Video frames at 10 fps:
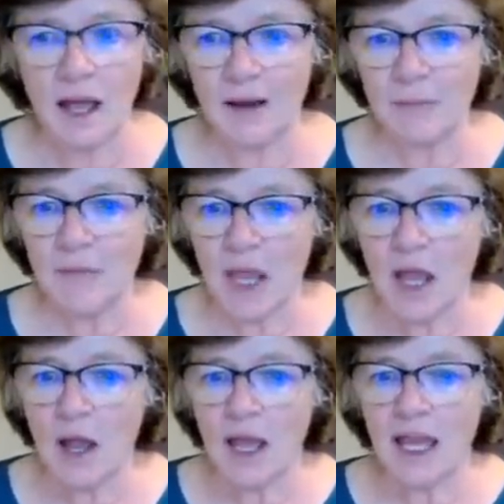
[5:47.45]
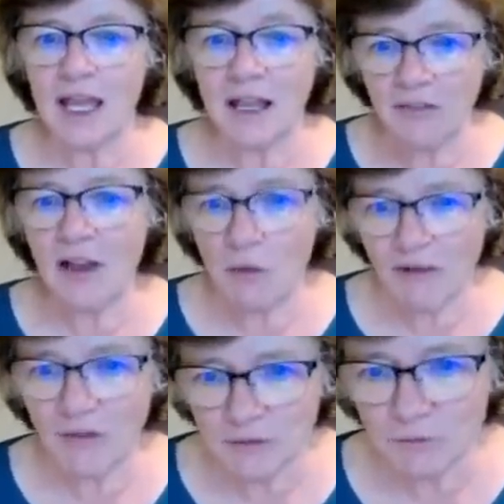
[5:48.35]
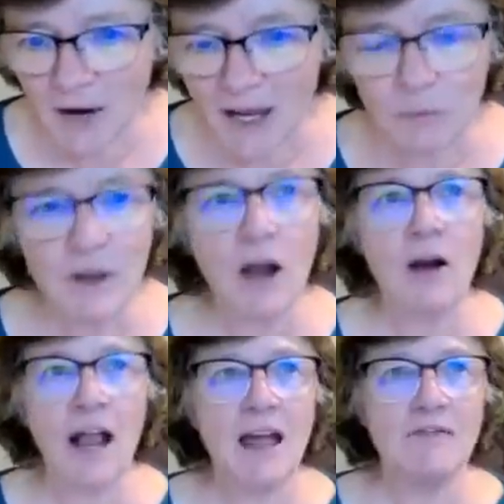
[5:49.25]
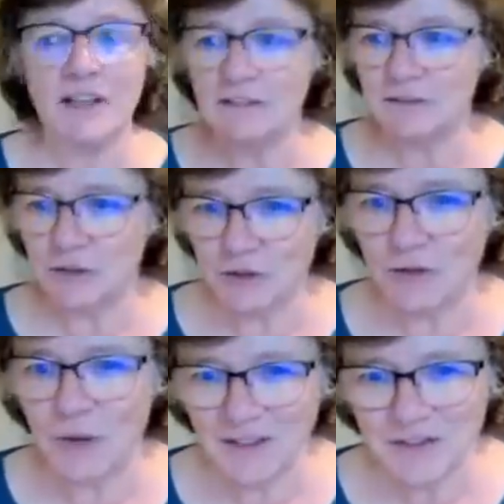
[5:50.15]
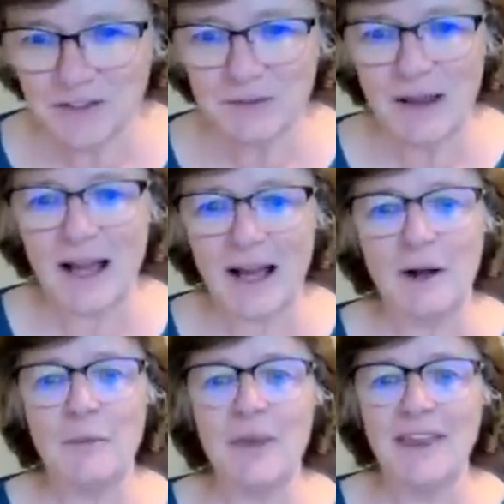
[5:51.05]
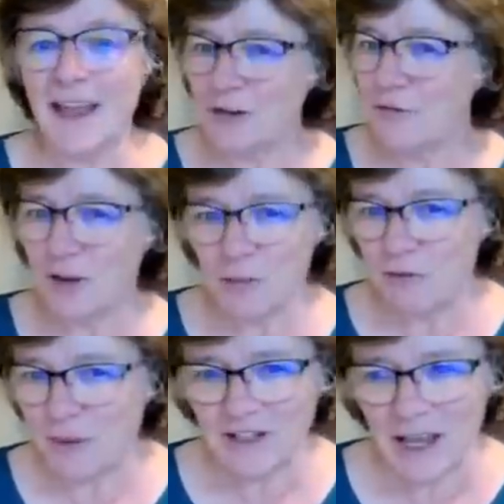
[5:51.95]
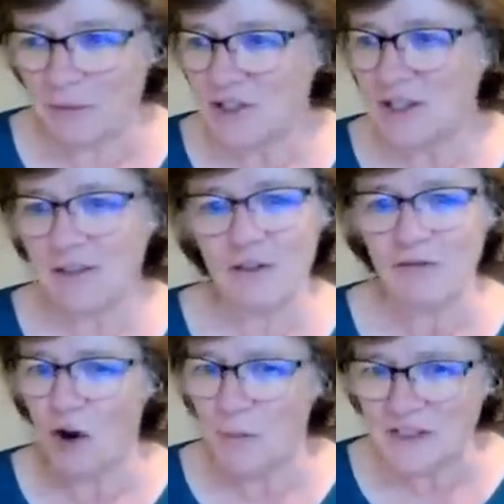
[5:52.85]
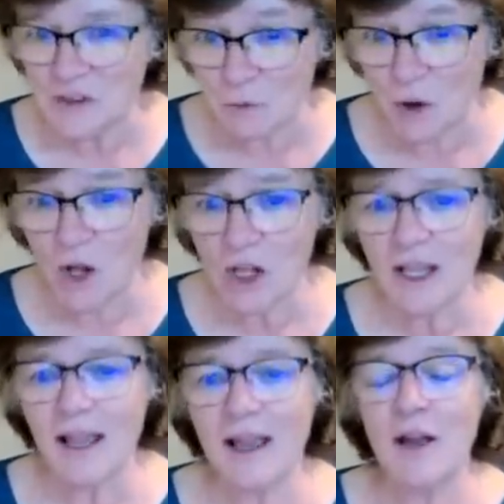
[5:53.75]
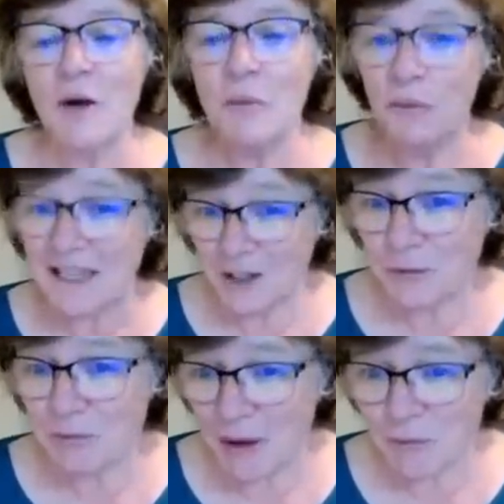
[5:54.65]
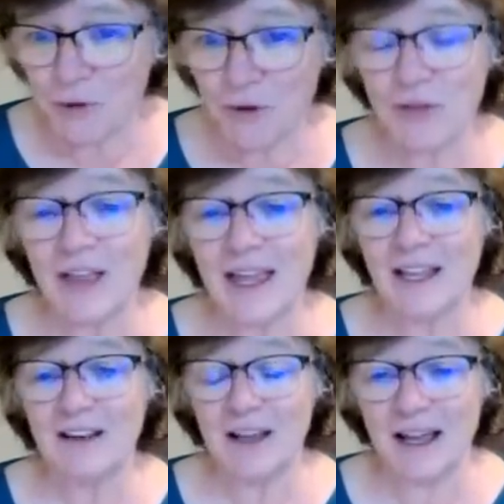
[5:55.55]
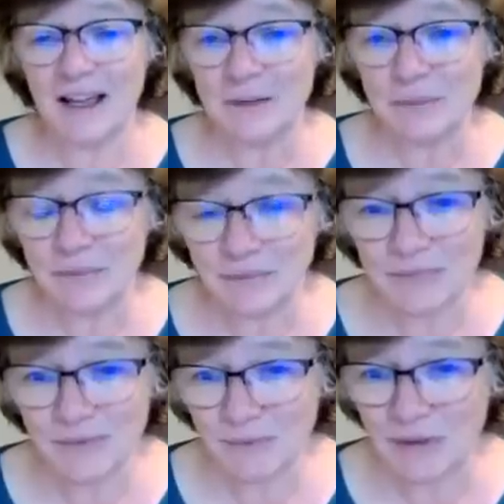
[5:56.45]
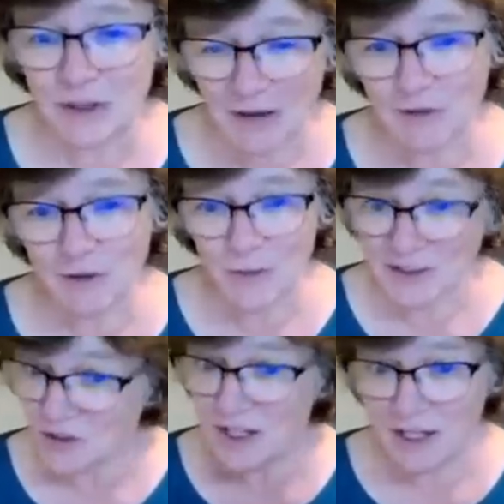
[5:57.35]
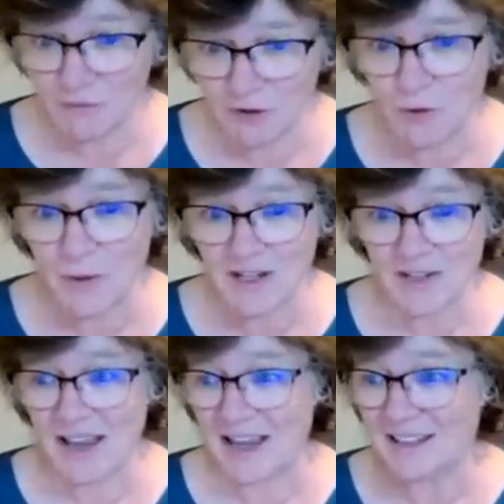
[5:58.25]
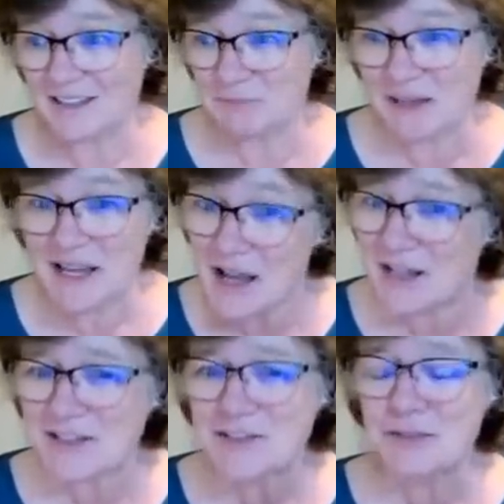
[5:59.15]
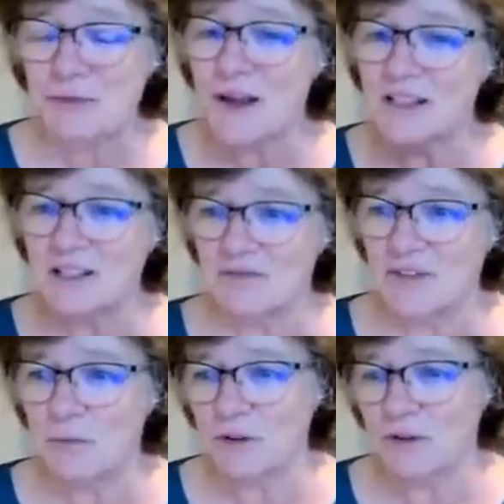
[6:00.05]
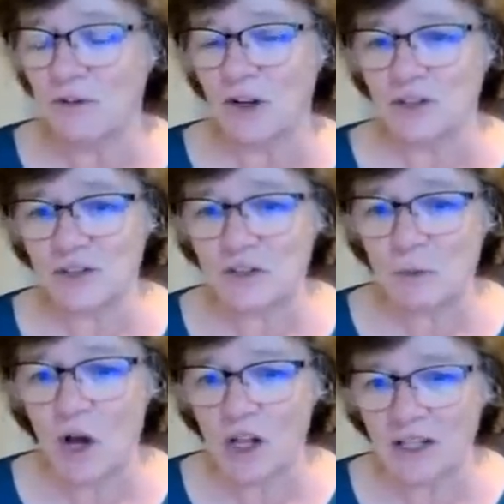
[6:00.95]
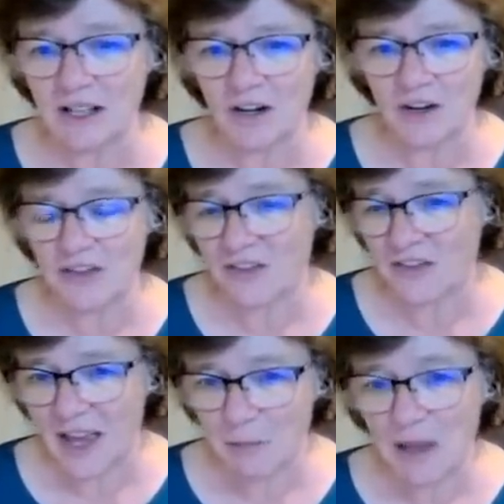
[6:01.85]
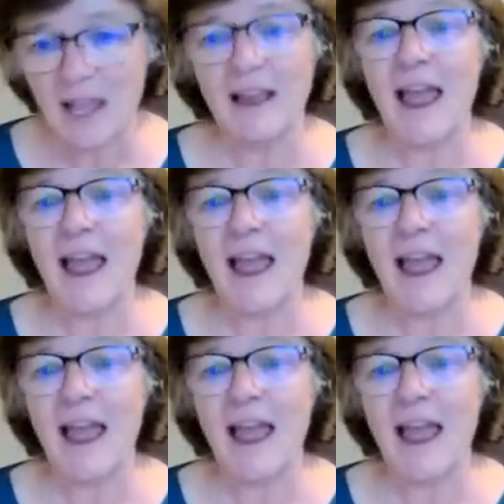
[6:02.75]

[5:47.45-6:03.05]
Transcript: Um, it is, however, right, we are having earthquakes. Um, none of them have been damaging, they've all been small. We need to remember that um, when you have earthquakes, you tend to have earthquakes. And because the relative number of large to small are the same,